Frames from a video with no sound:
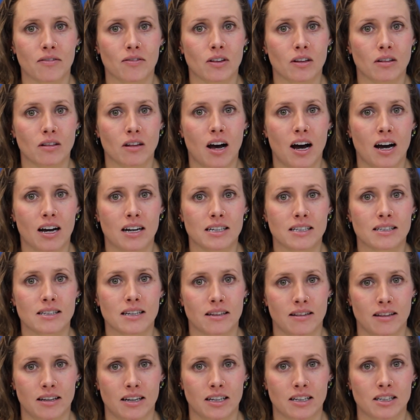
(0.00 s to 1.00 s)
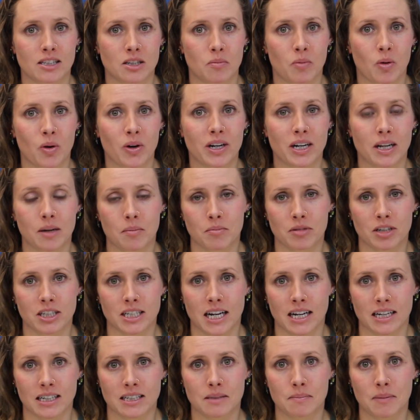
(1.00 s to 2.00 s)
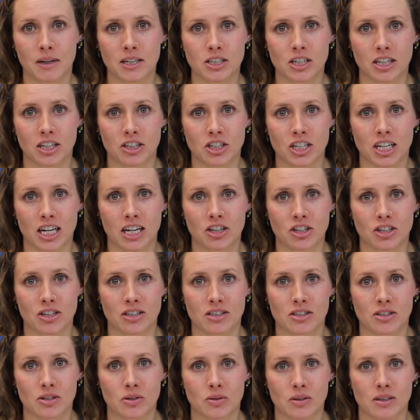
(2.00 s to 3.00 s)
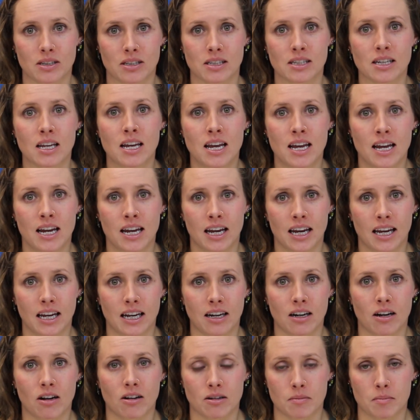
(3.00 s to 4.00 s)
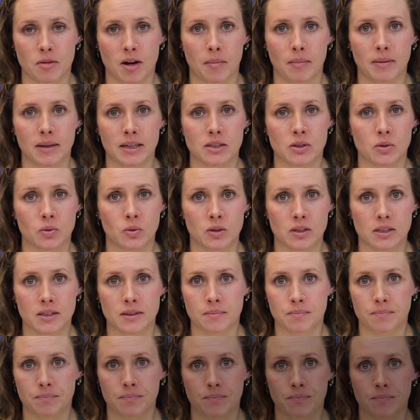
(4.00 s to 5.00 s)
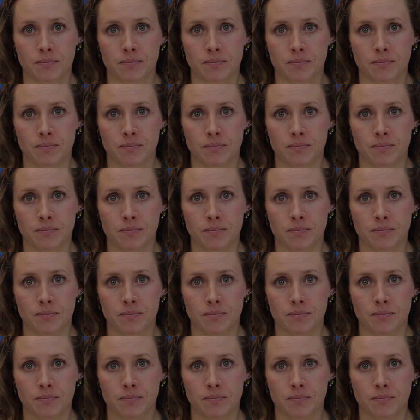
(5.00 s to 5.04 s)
of the laws that support and protect special education students in our public schools.